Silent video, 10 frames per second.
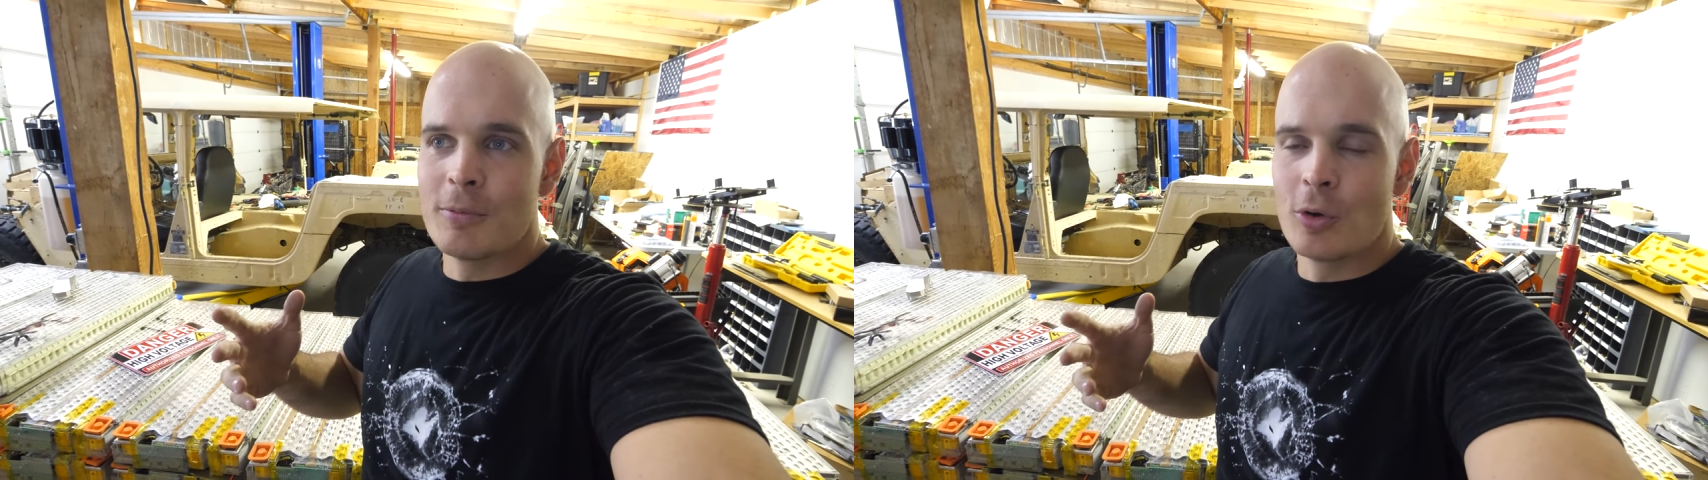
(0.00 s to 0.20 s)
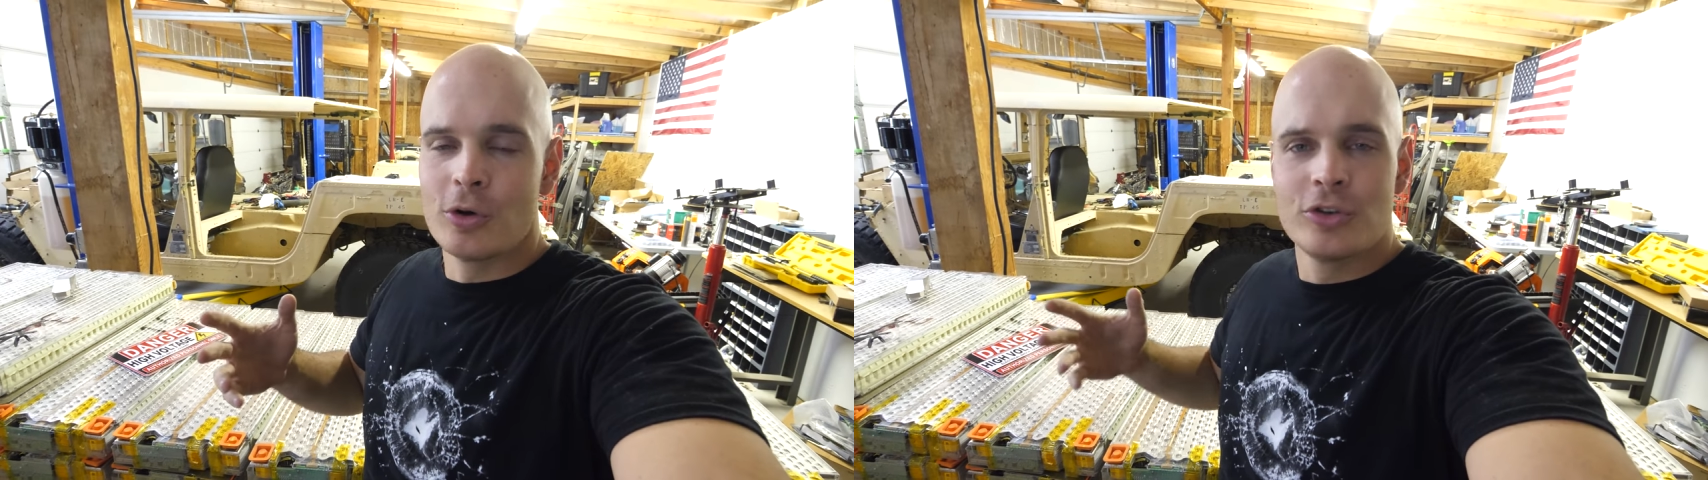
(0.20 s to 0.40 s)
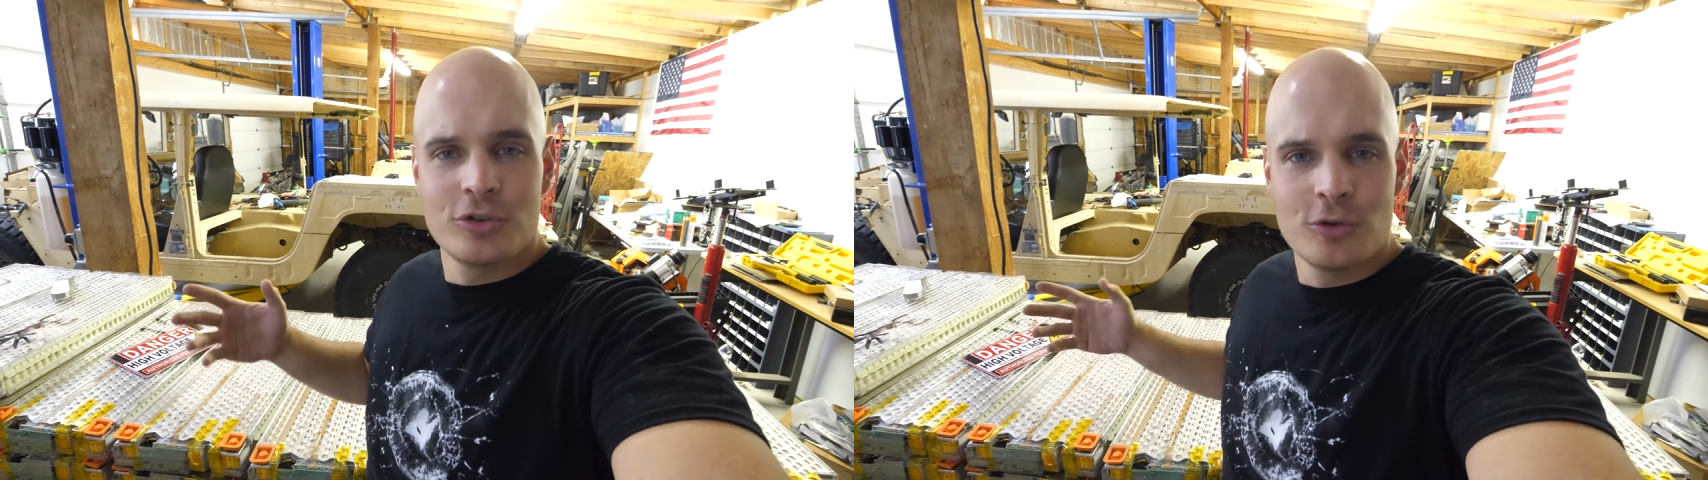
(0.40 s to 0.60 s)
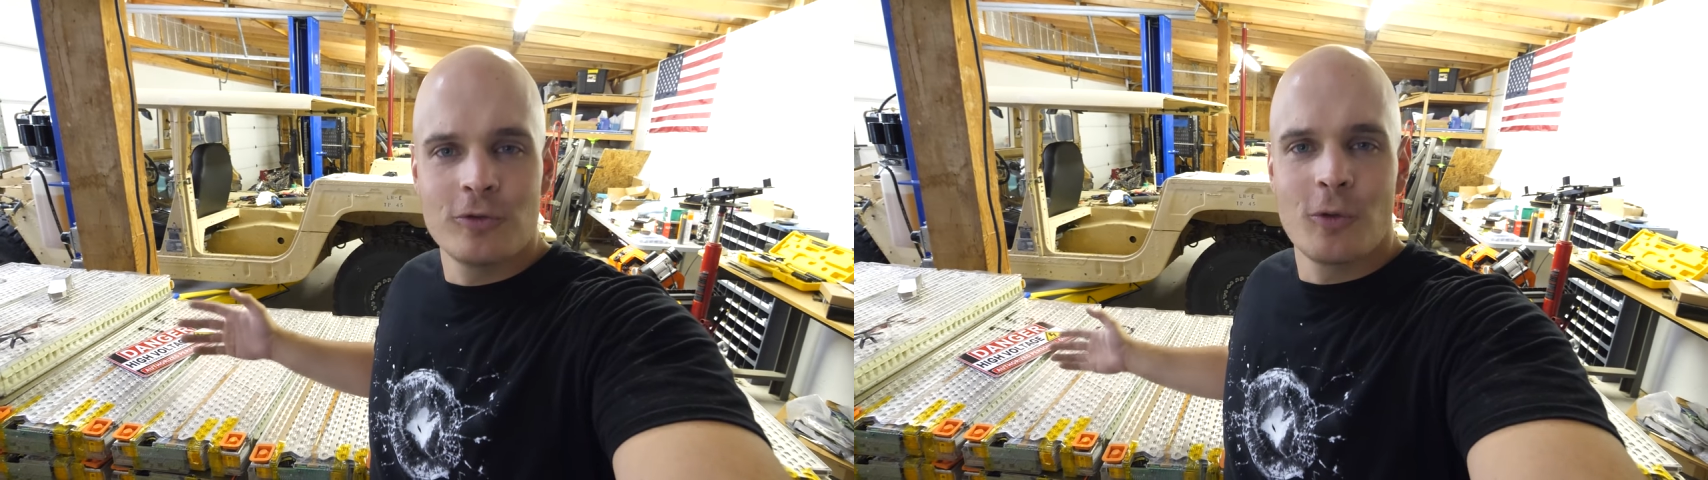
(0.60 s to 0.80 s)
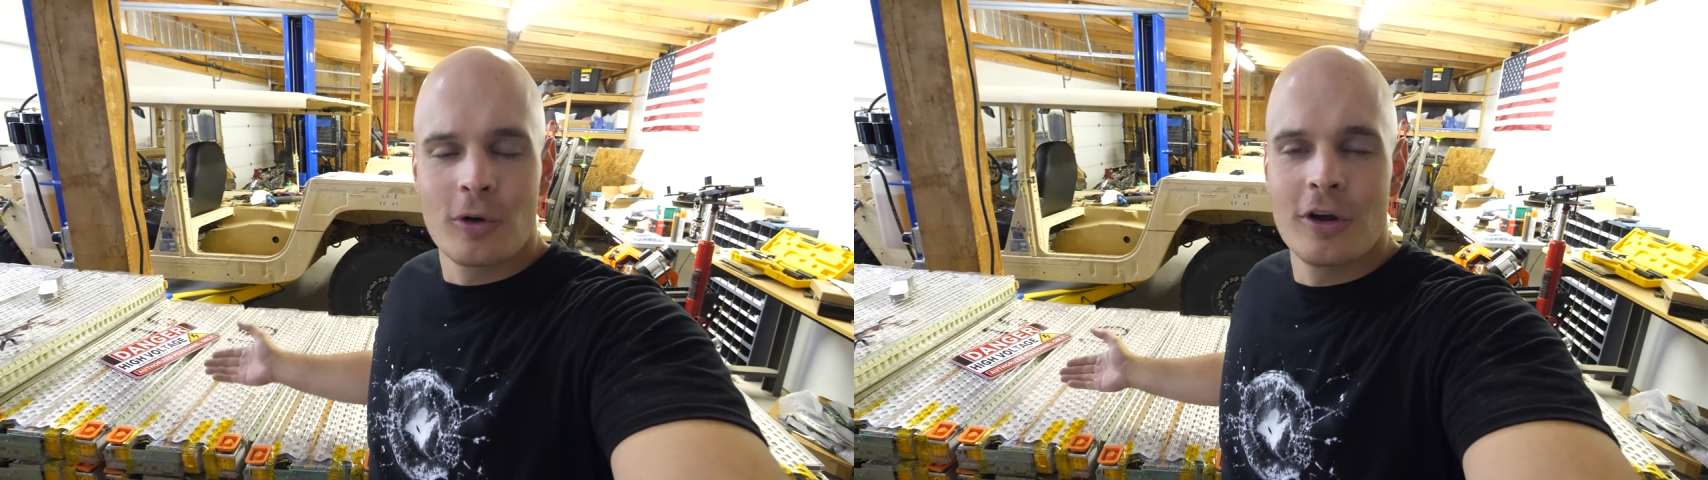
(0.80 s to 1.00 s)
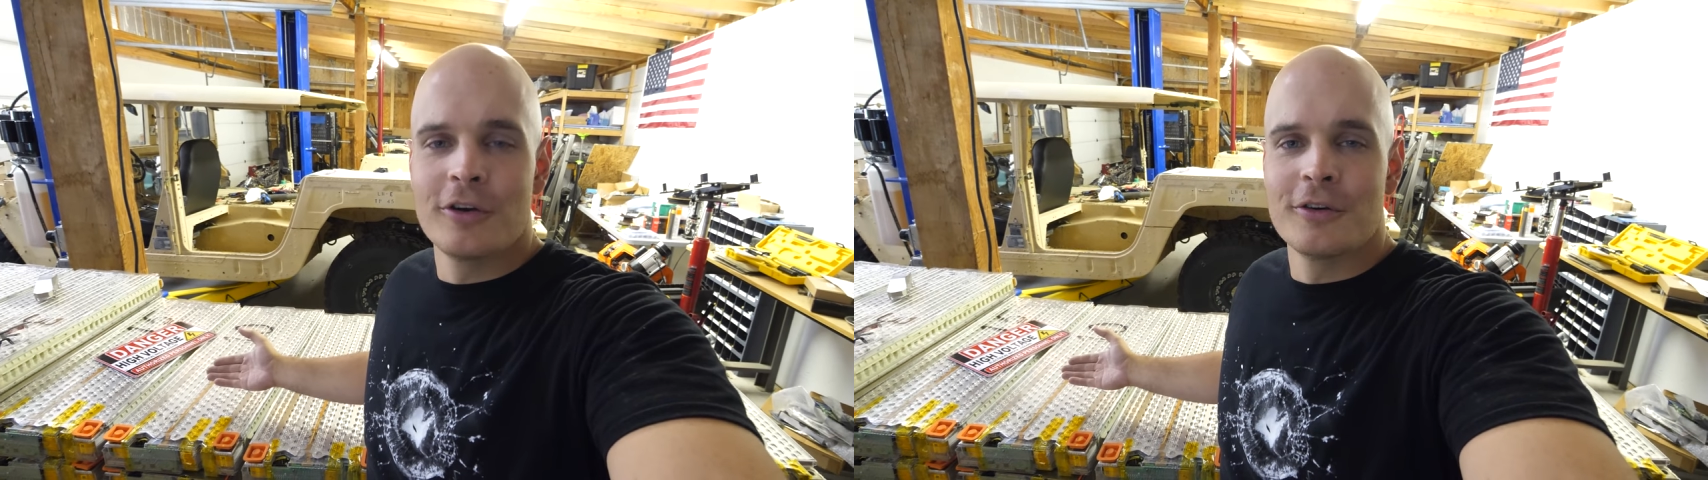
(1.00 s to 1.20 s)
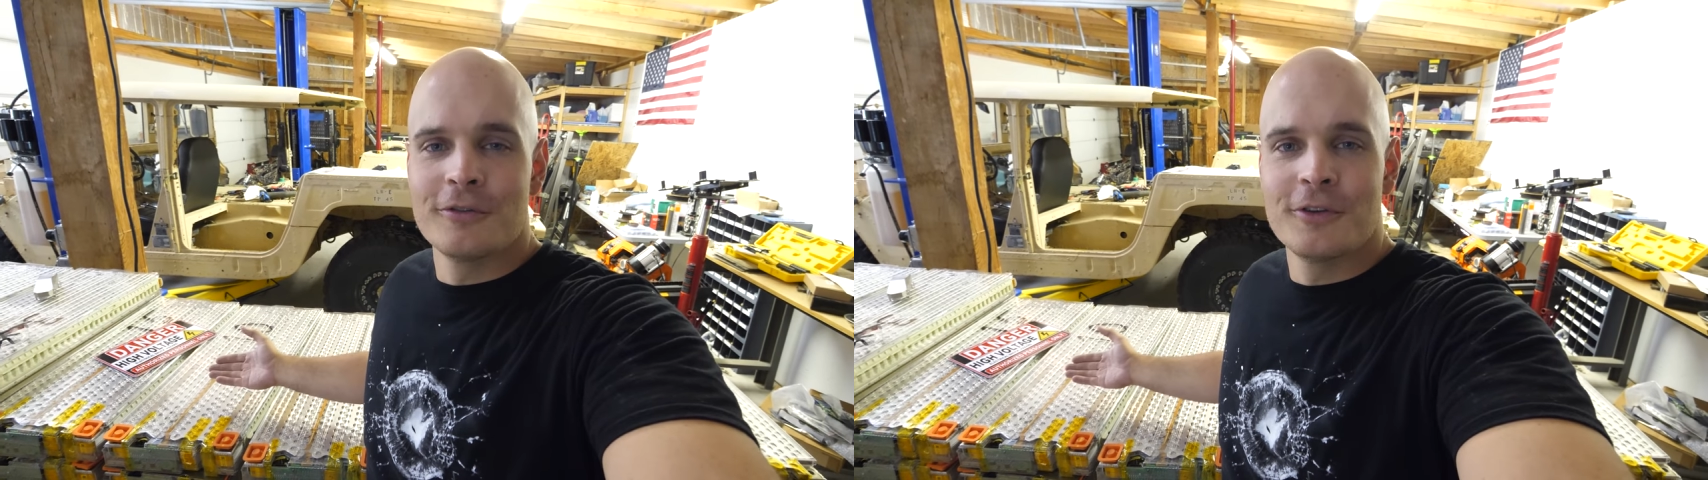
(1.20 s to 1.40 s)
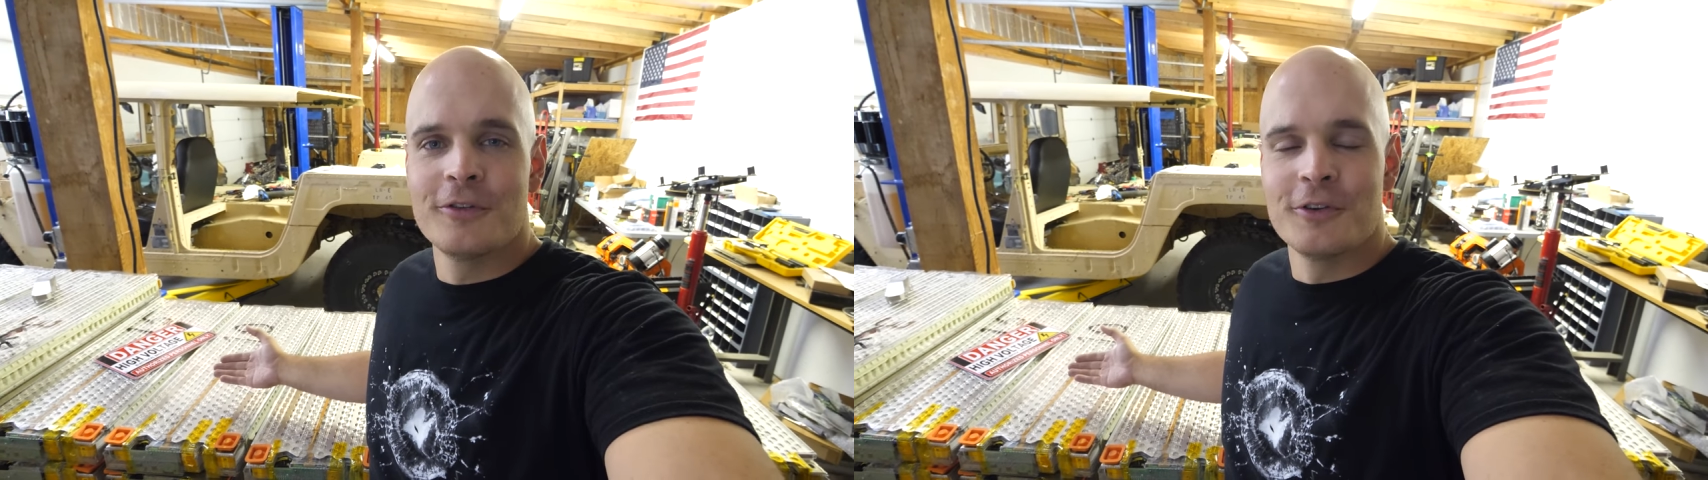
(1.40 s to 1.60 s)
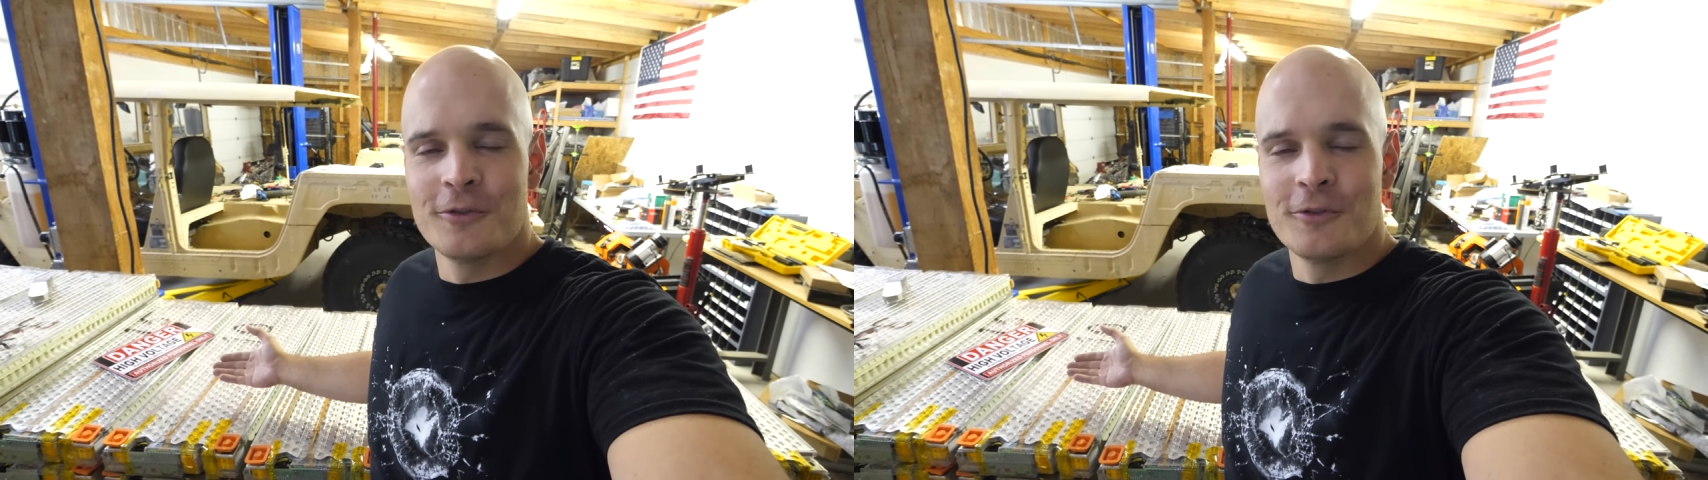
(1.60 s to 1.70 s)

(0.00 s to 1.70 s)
motor to four hundred fifty